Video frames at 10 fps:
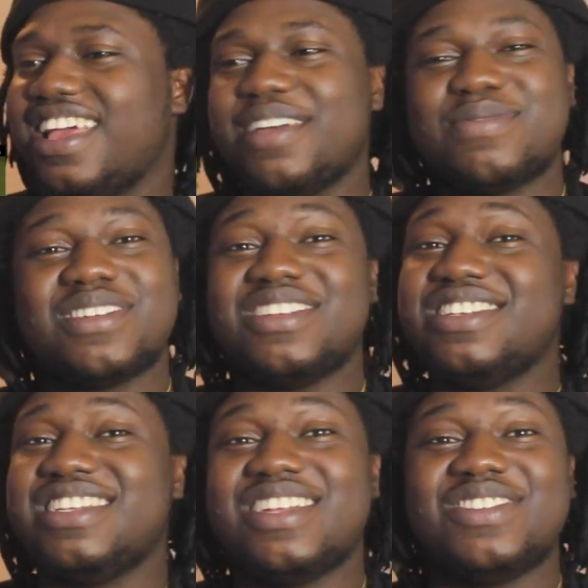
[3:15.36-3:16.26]

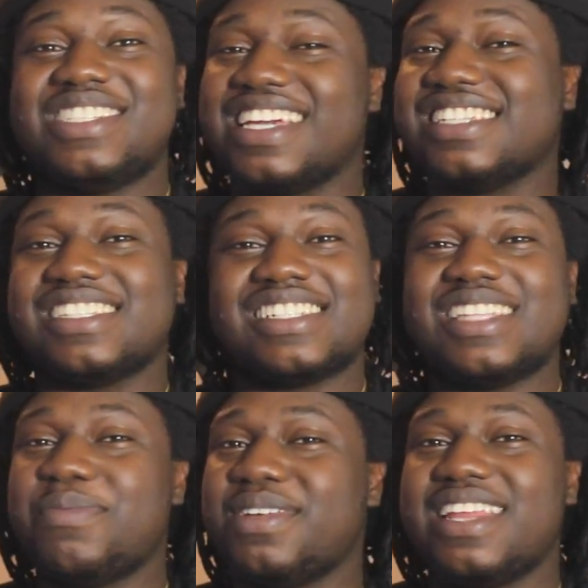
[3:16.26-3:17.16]
Absolutely no chance of
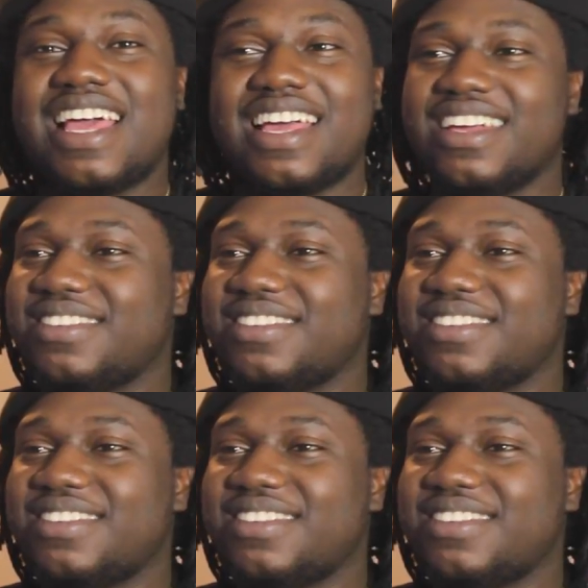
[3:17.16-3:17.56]
stopping that.